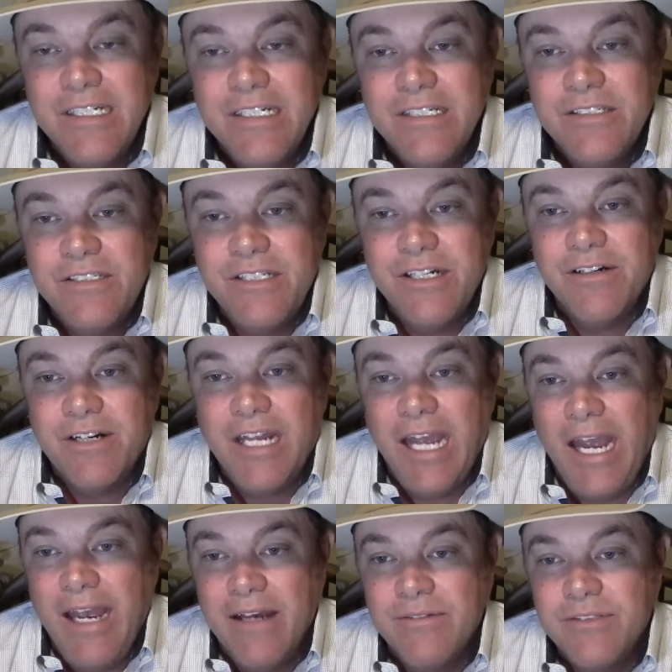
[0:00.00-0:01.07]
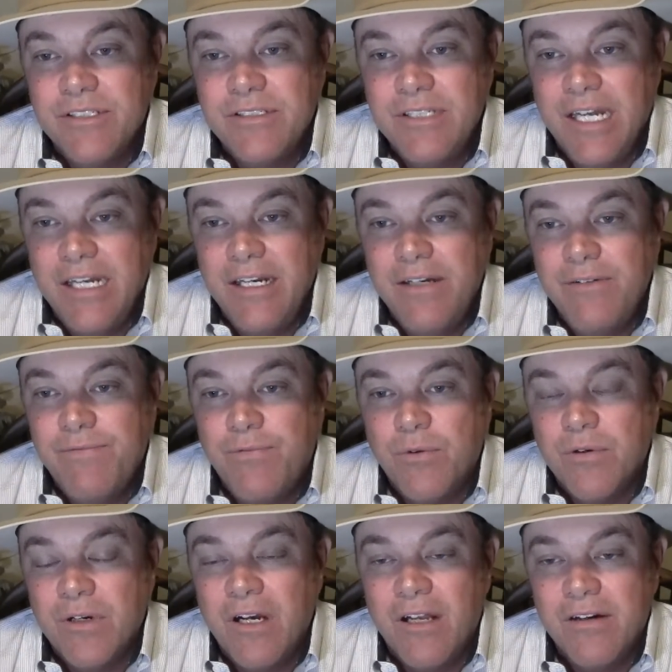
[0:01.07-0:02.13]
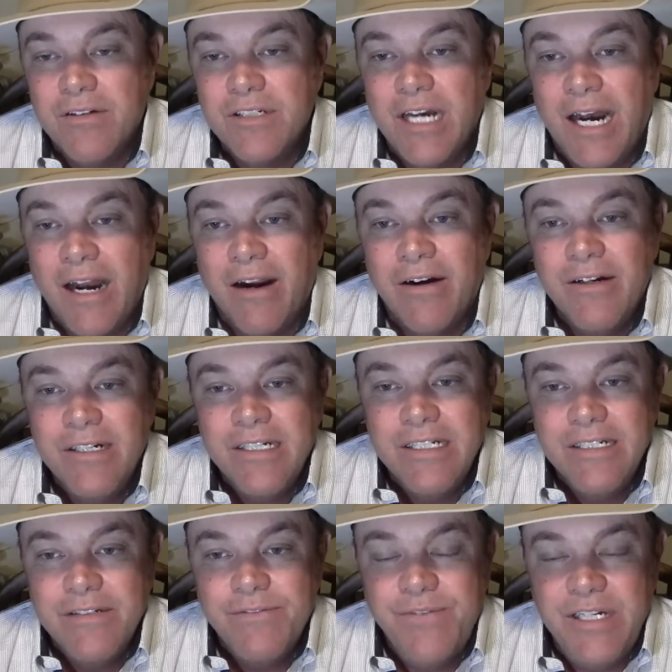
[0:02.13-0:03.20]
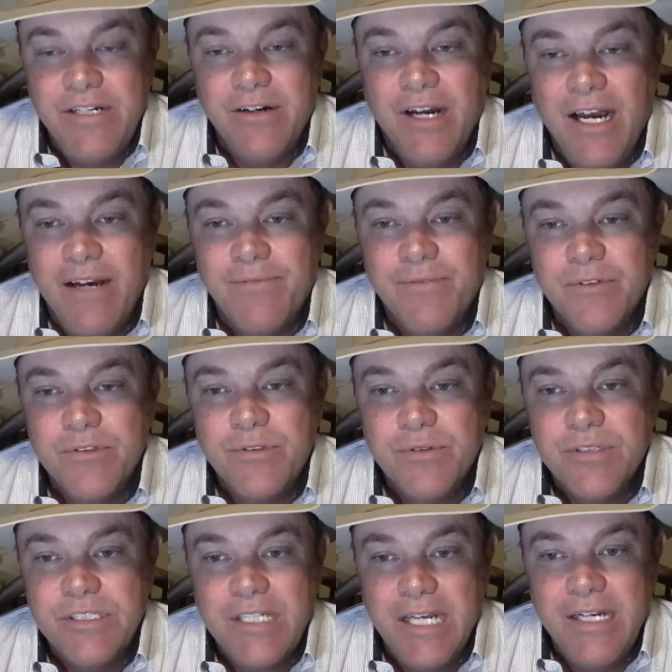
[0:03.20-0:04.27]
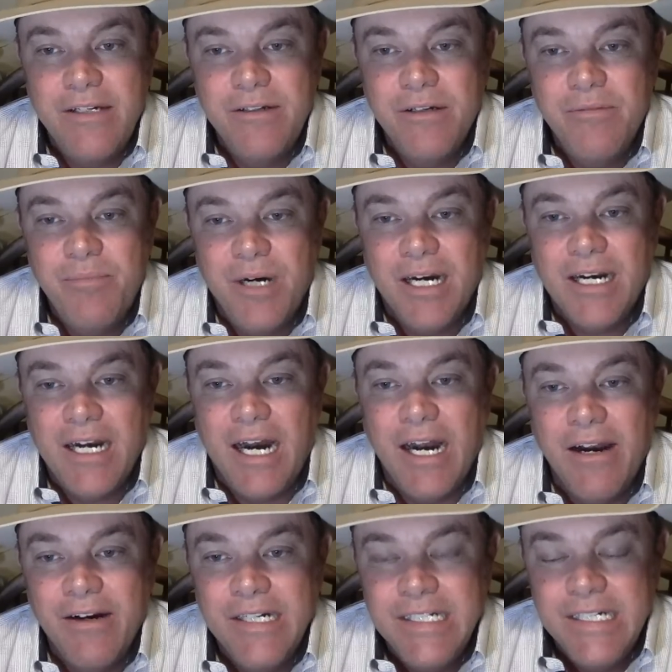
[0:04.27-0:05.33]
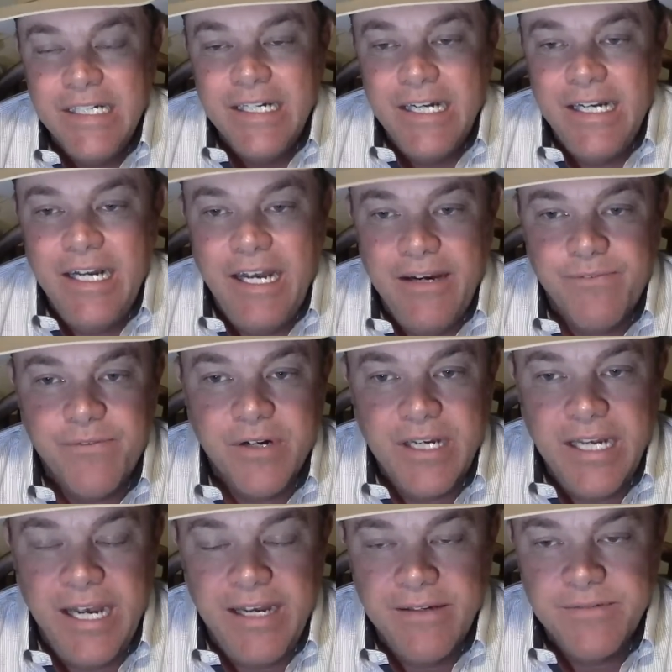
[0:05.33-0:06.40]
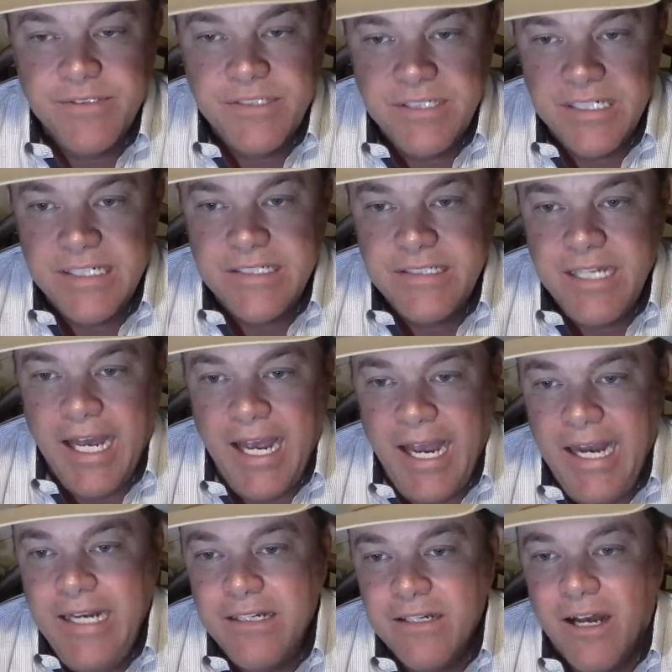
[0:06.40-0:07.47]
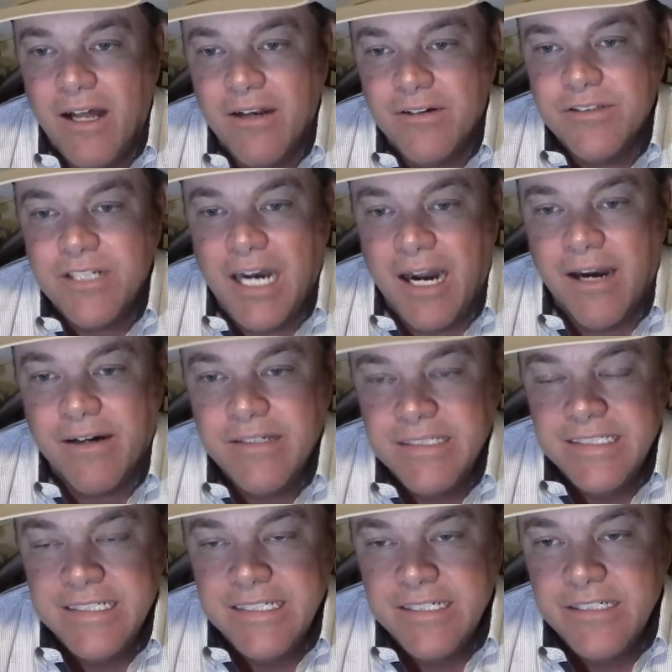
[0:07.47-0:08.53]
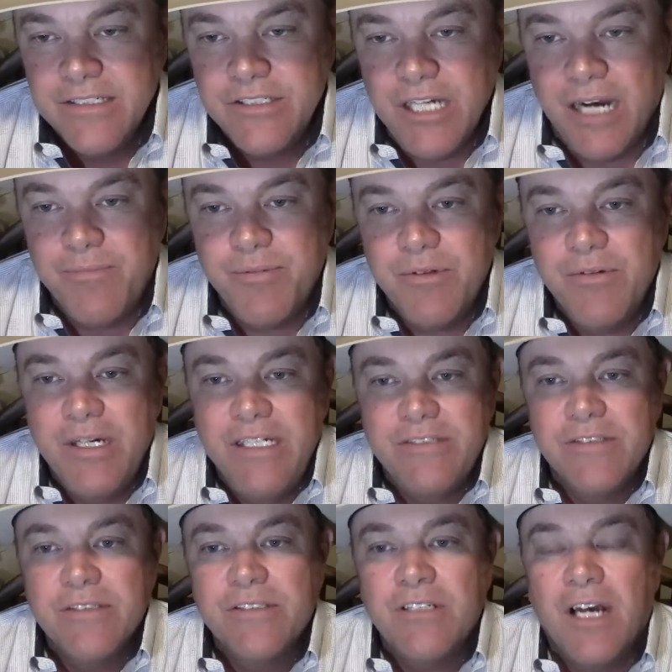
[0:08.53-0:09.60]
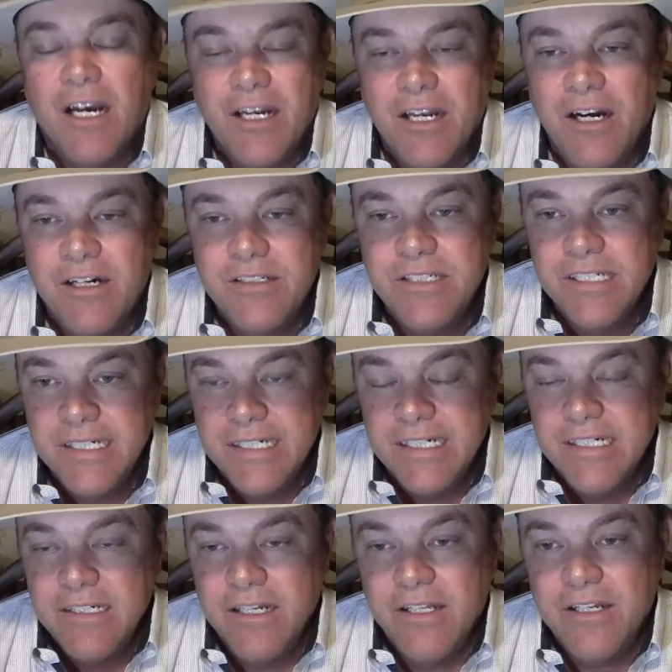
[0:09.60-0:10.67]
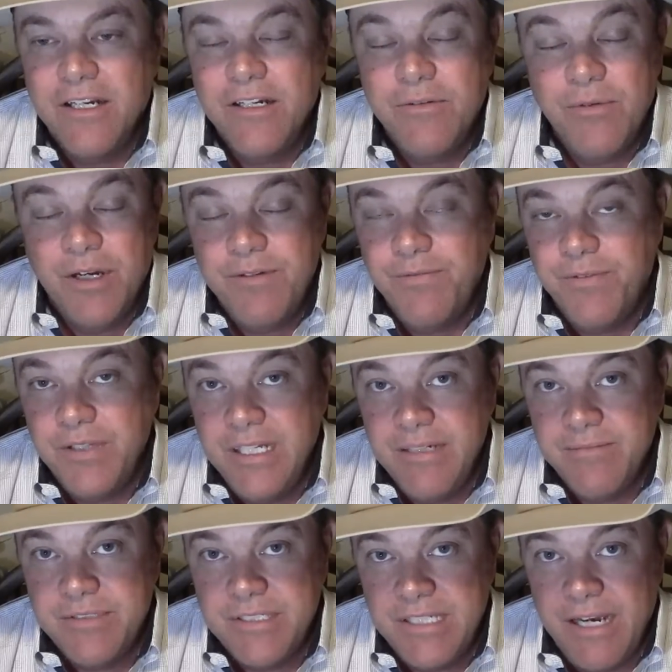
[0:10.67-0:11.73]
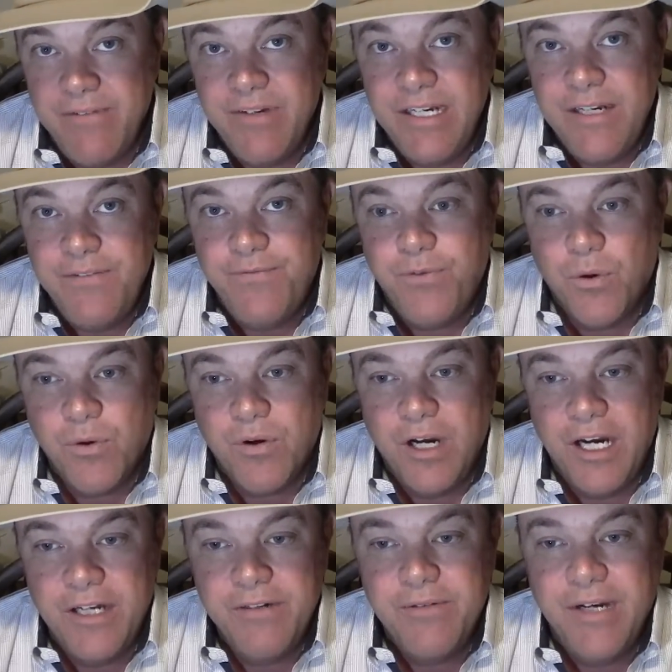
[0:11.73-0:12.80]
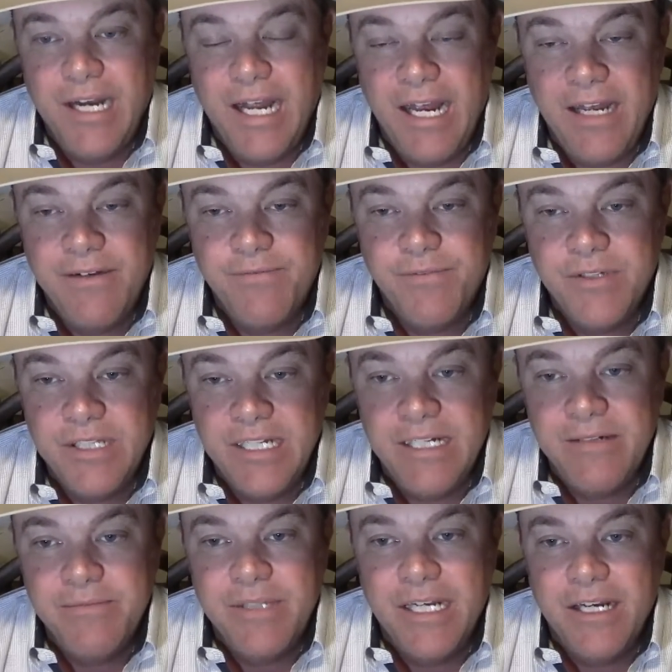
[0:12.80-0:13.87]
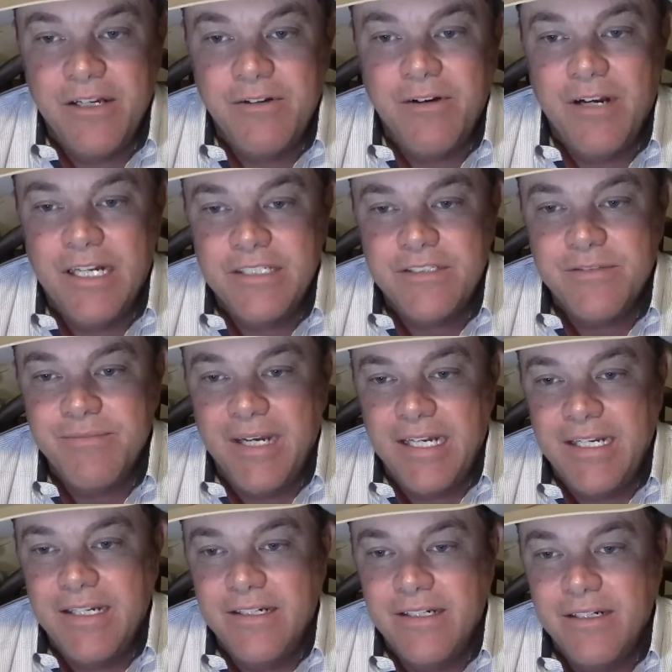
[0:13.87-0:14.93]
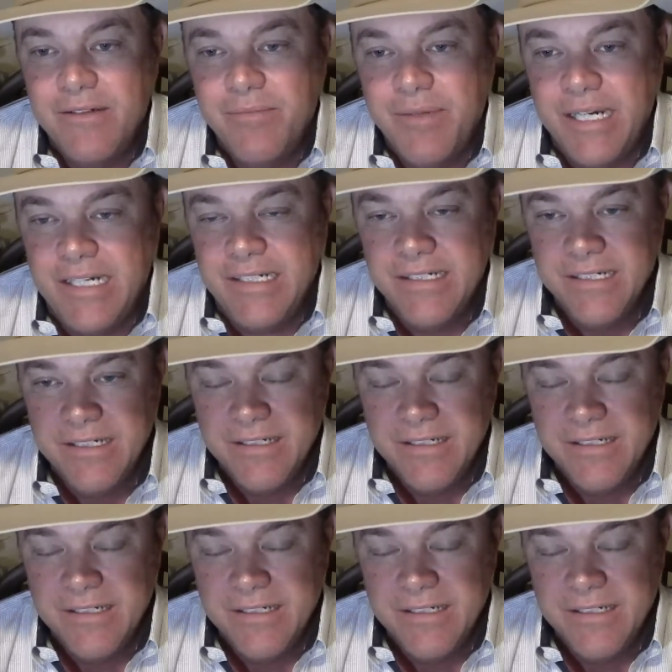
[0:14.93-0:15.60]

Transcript: Steer calves steady to $4 higher. Feeder heifers are steady to a buck higher, and heifer calves $6 to $8 higher. Joplin Regional Stockyards, another good run for them, 7,400 head for them. They underestimated a little bit.